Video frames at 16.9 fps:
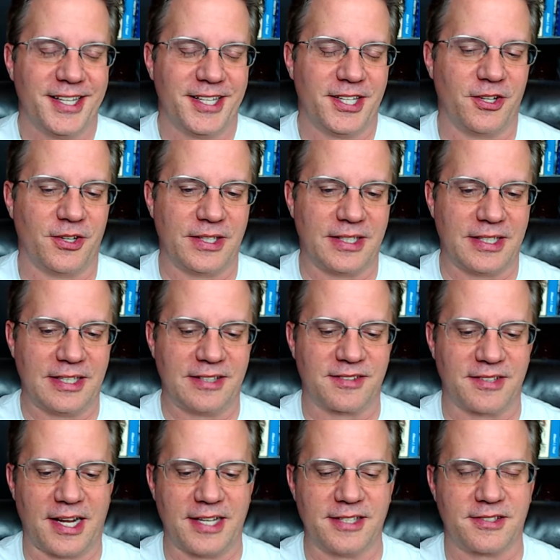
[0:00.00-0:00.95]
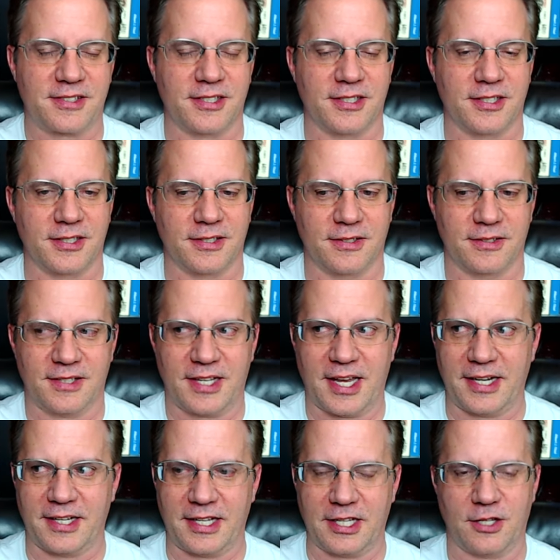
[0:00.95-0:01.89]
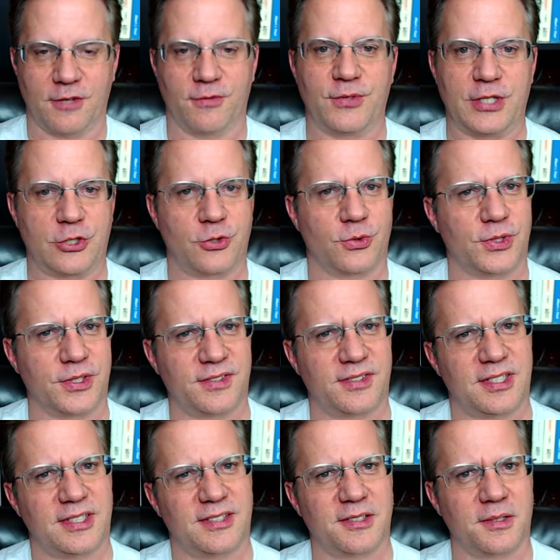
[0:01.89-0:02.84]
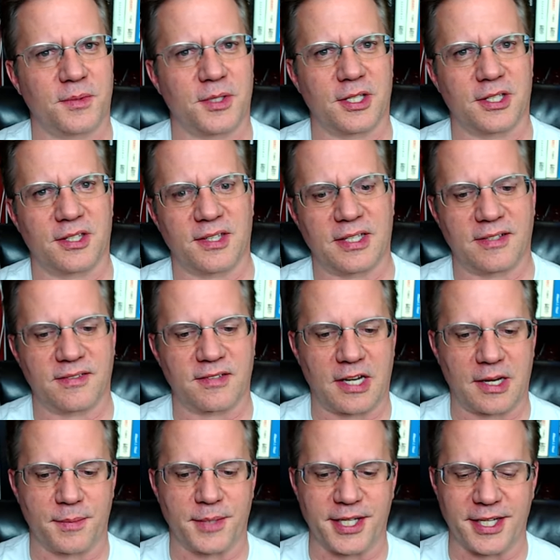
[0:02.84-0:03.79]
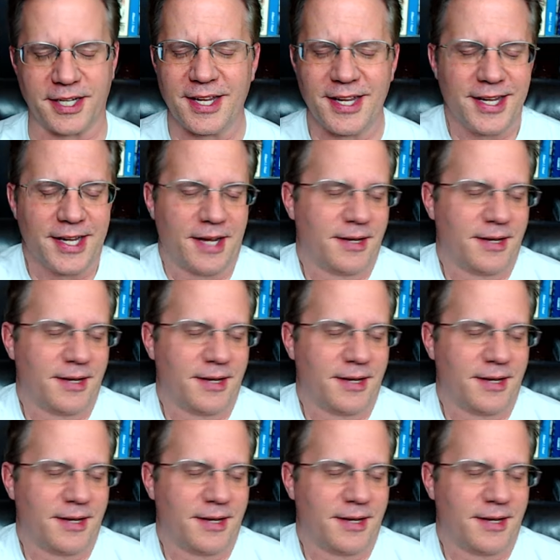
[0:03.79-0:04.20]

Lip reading: You know, it's nice to kind of get a visual and see some of the things that I make.